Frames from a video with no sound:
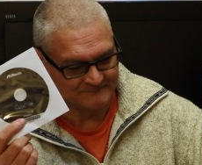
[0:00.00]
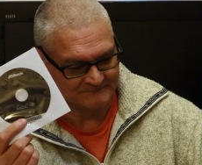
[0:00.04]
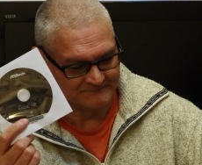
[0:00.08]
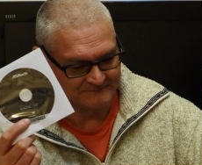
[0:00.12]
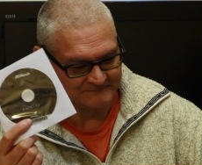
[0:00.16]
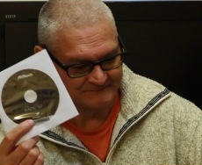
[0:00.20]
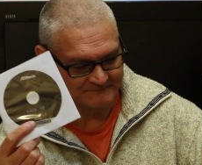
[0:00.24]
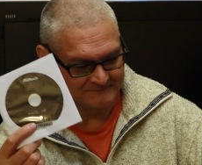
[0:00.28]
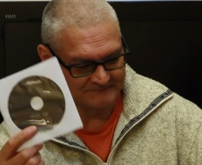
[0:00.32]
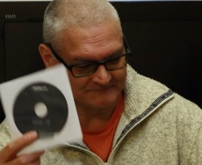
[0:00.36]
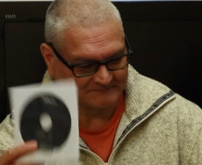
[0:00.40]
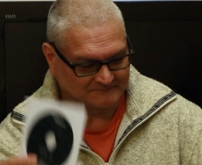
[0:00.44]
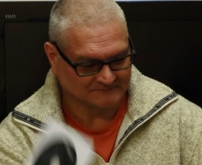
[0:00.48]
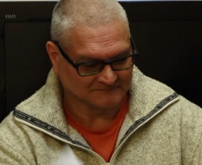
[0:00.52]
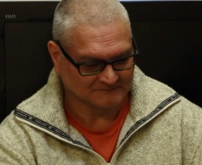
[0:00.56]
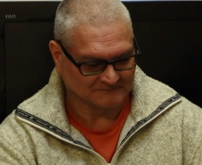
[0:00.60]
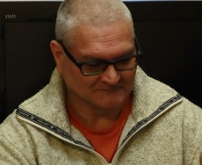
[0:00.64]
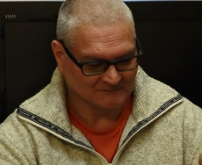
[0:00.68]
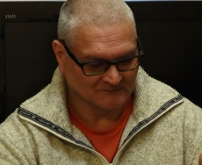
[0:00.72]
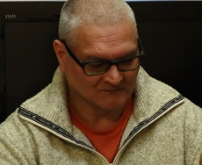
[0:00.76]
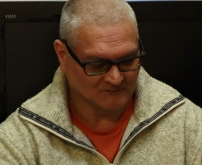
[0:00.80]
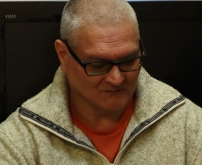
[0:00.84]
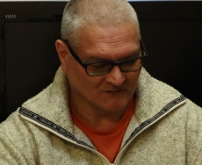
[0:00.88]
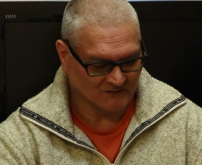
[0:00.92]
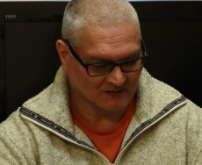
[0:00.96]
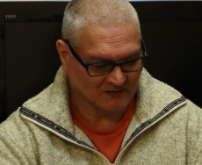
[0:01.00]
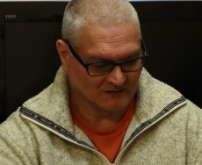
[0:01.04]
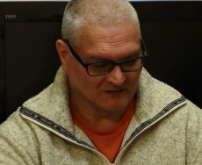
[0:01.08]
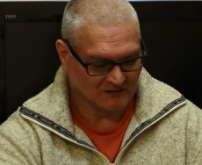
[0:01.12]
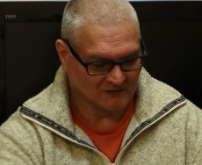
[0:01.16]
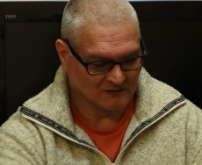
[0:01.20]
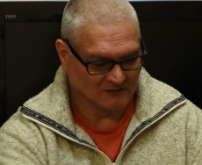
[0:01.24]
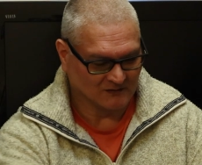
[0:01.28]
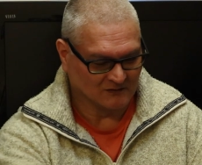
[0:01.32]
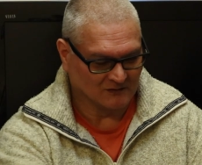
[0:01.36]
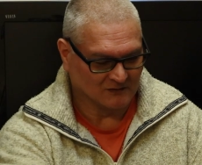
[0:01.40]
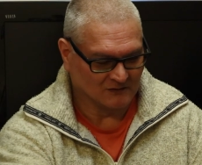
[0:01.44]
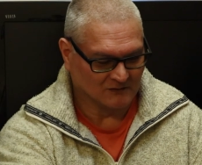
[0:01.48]

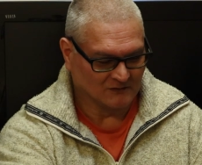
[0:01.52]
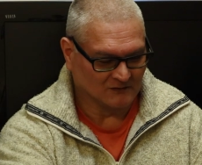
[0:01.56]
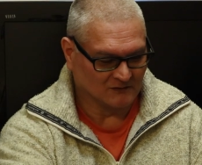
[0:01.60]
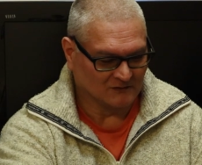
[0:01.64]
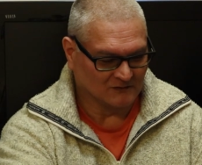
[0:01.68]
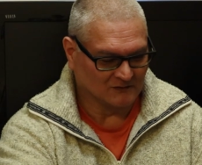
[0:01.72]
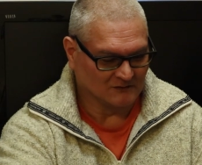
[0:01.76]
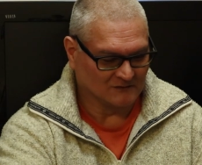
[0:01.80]
Nothing is said.